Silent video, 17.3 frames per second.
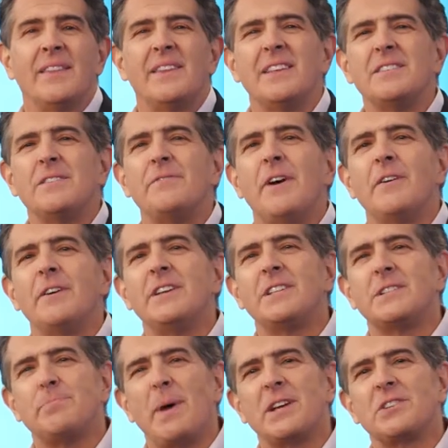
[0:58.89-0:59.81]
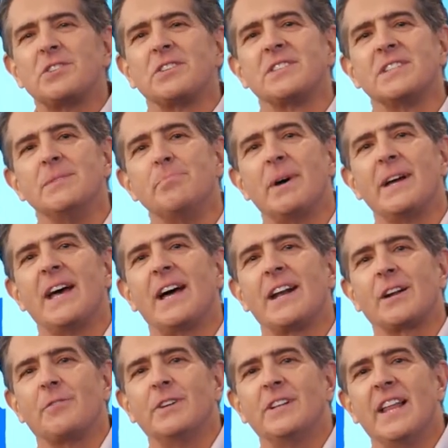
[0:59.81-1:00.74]
There's a very special
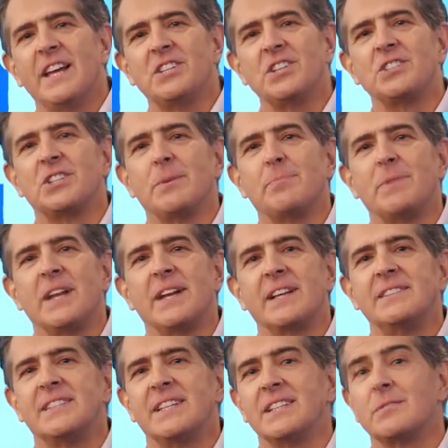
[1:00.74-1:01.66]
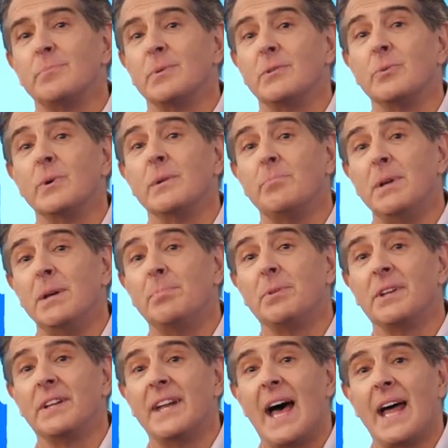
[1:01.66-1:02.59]
symbiotic relationship that exists between
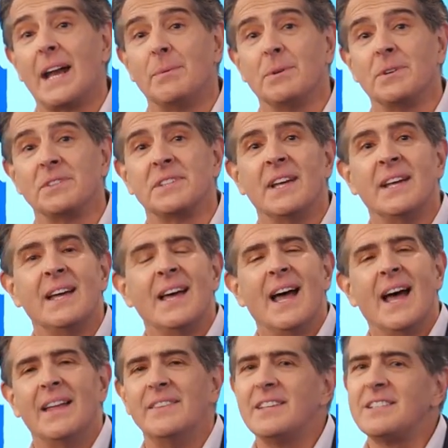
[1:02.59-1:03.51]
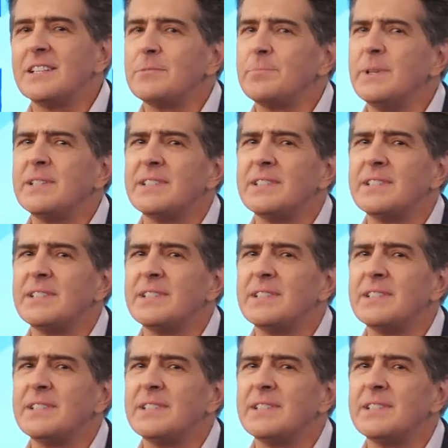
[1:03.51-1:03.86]
people and animals, and this has been